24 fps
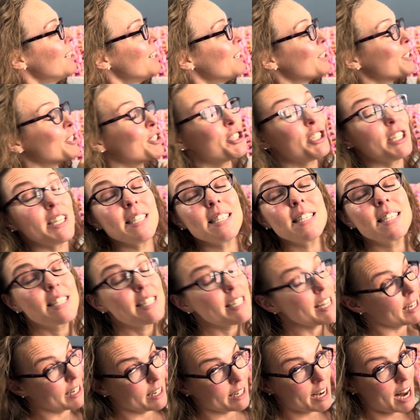She
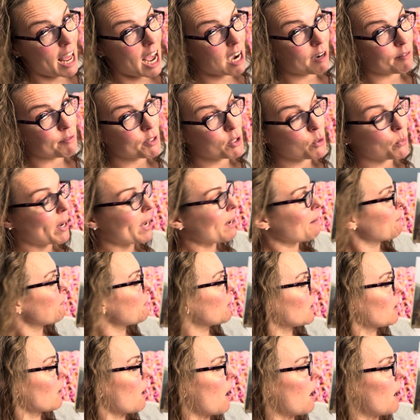didn't have to wait for
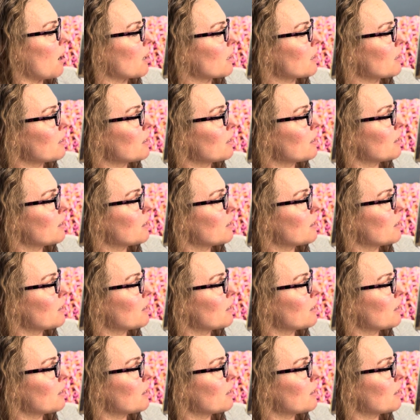long.